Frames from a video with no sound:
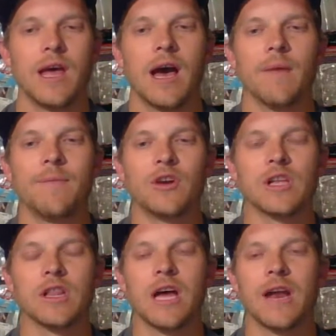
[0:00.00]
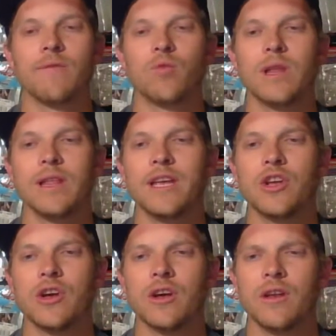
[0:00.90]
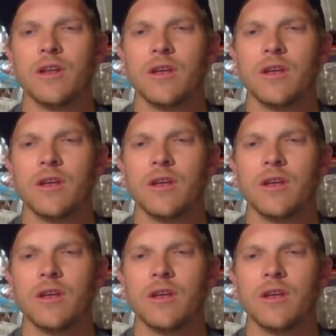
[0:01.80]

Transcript: Uh, there's a lot of really good